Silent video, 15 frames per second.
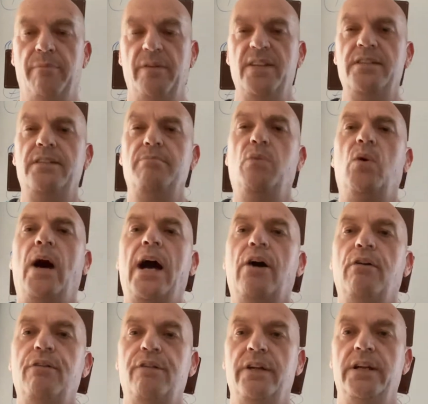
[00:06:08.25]
But this is more
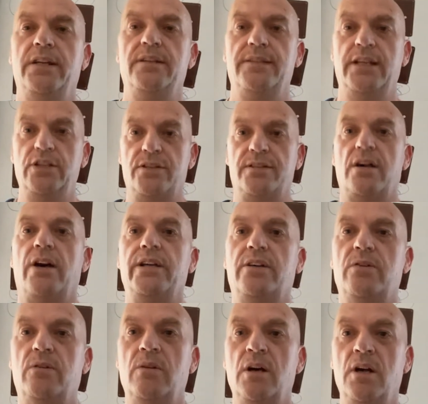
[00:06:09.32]
healthy because each
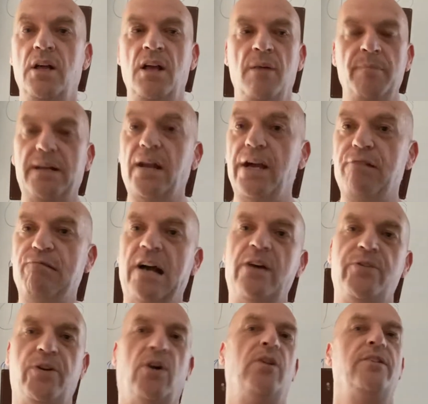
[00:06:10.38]
cycle, a bit like
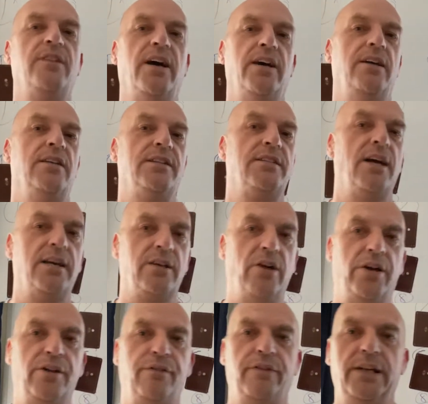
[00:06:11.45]
Groundhog Day, it's that
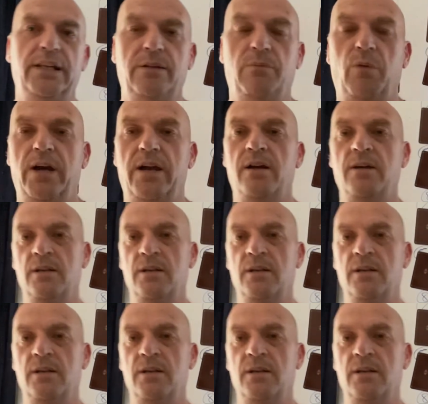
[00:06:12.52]
kind of feeling where,